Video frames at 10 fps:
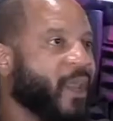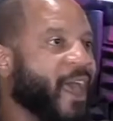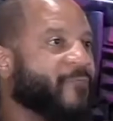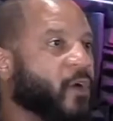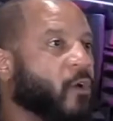would
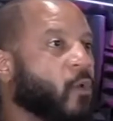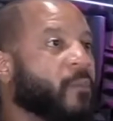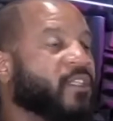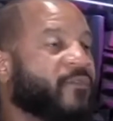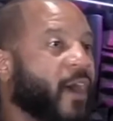have on a
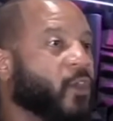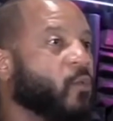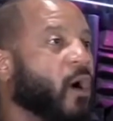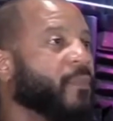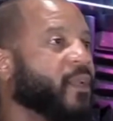woman's
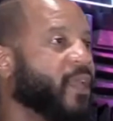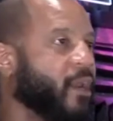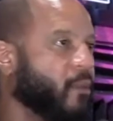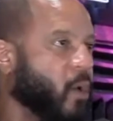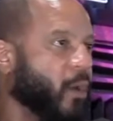value on the
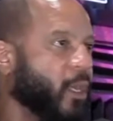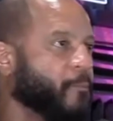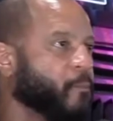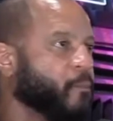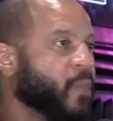dating market.
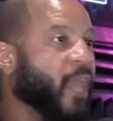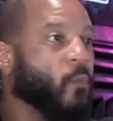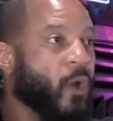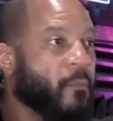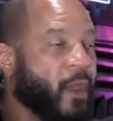
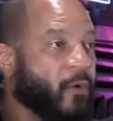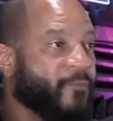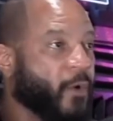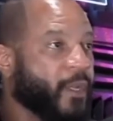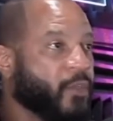And what am I
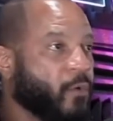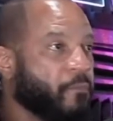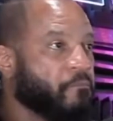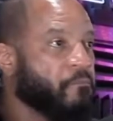referring to?